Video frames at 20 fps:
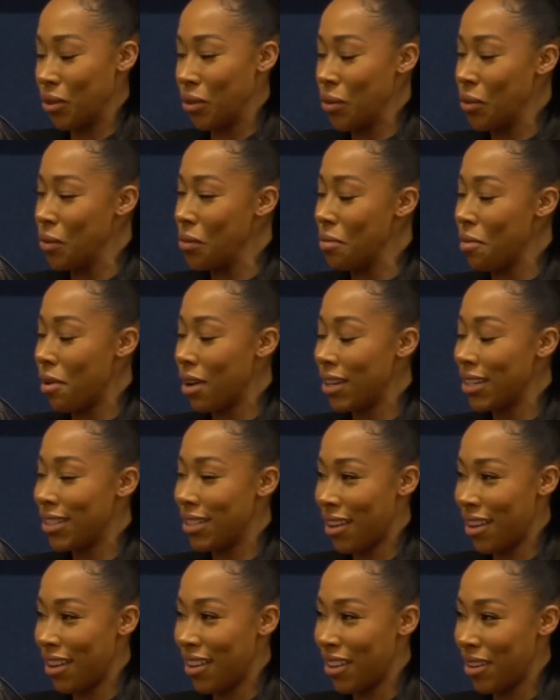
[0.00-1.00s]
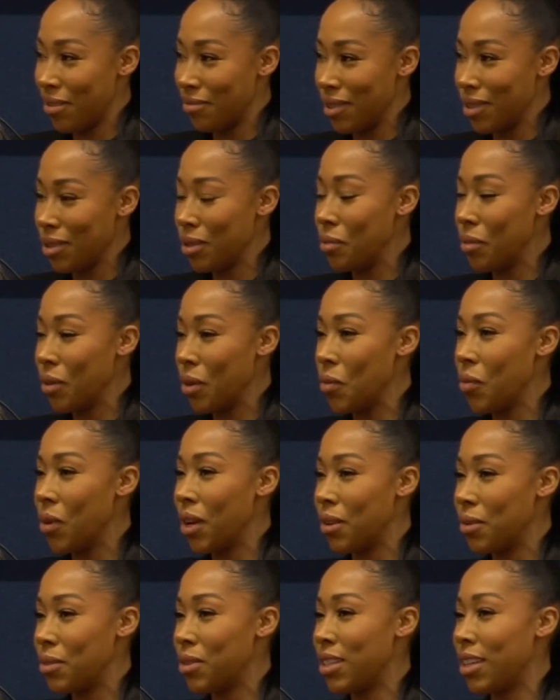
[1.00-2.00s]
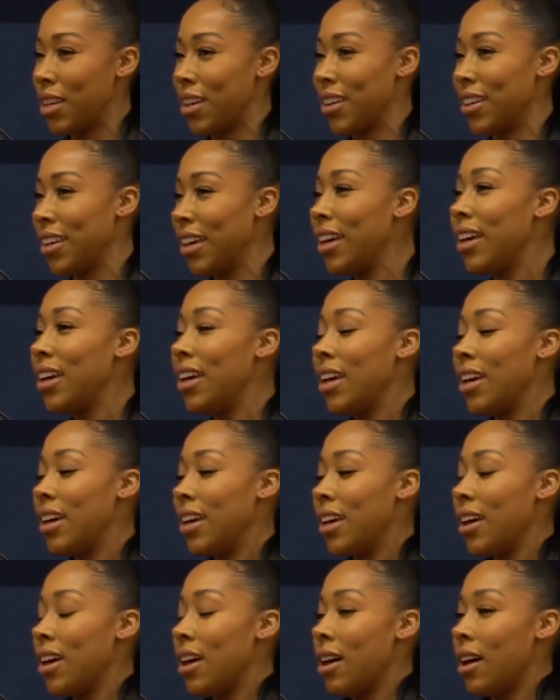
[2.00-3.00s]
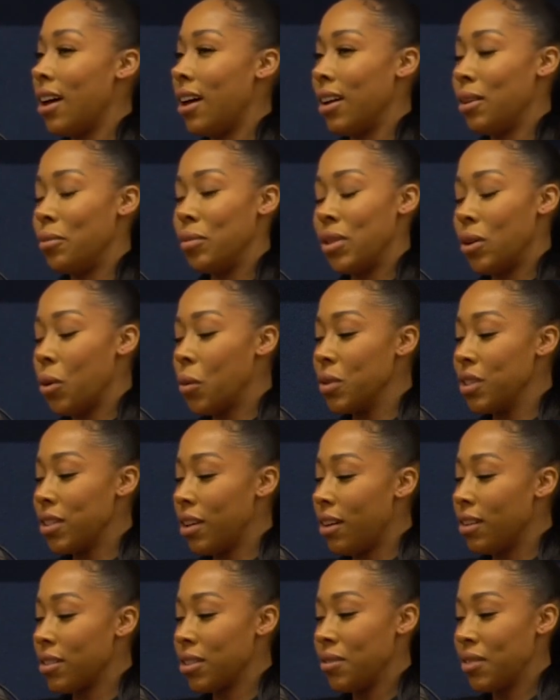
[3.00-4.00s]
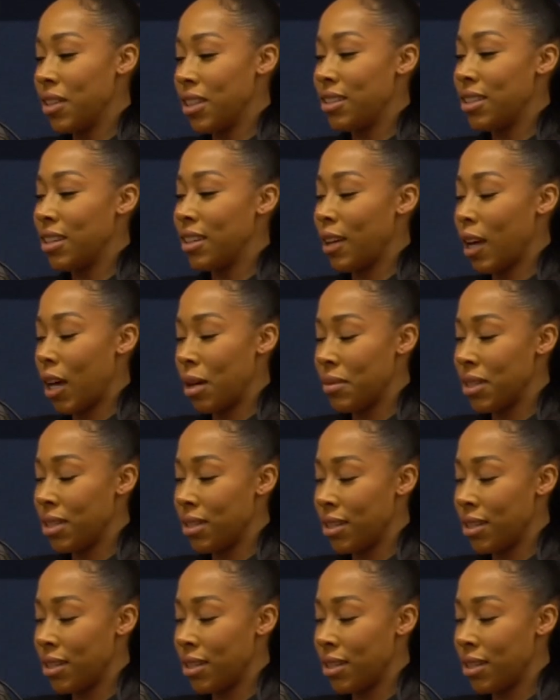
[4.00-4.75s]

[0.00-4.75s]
Too many times to the point where I was like, I would always ask first thing, how many